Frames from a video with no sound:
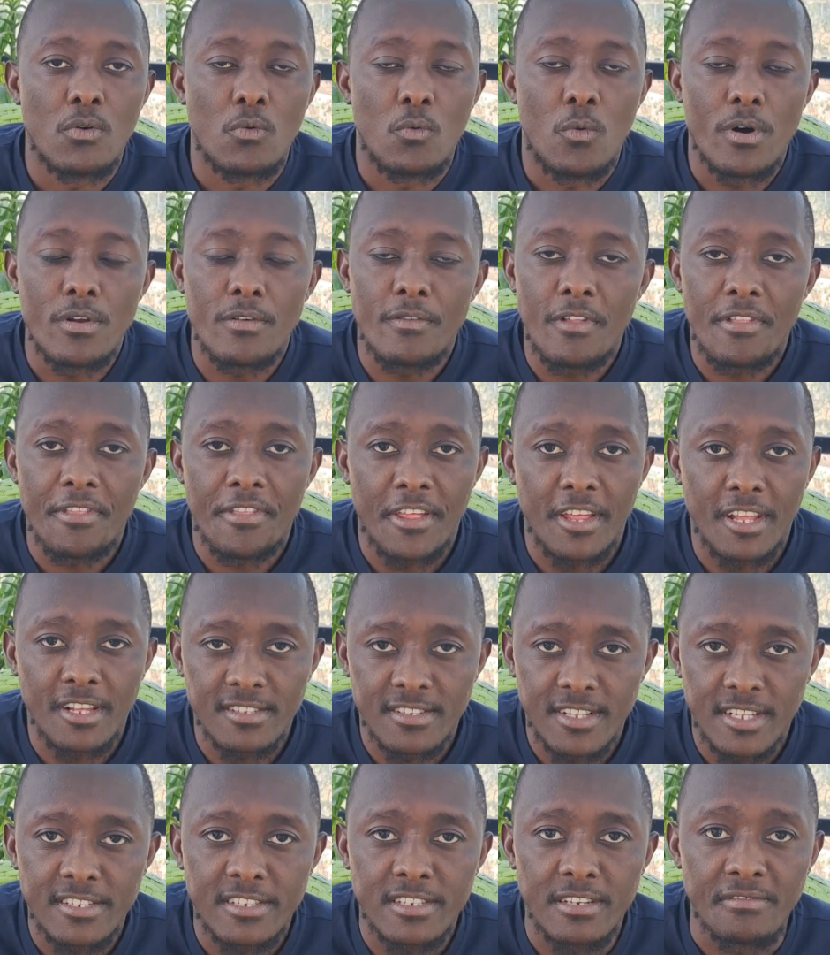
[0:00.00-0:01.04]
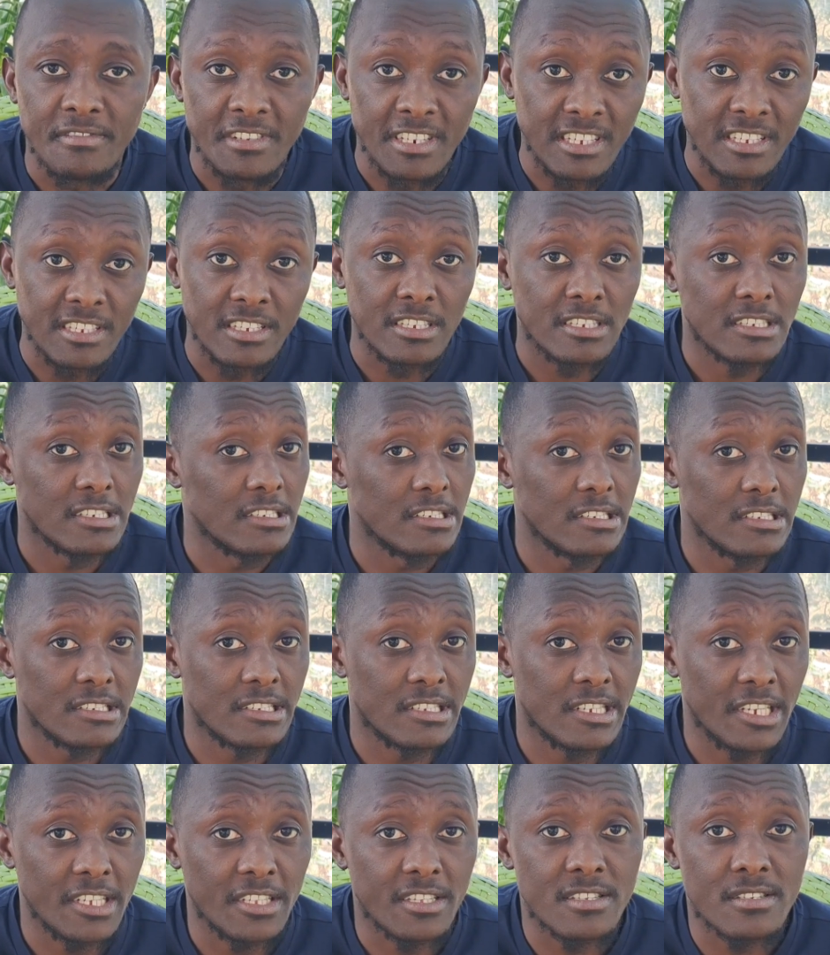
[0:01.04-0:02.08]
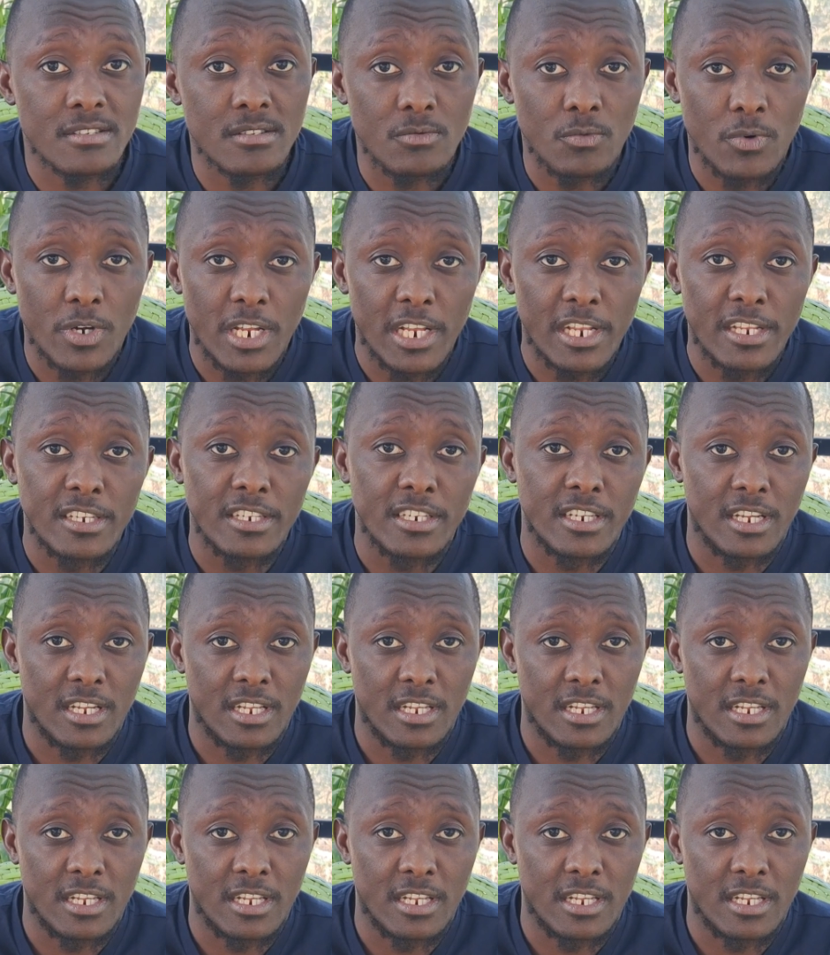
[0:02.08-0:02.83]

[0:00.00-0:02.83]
One of the things that Chevening states when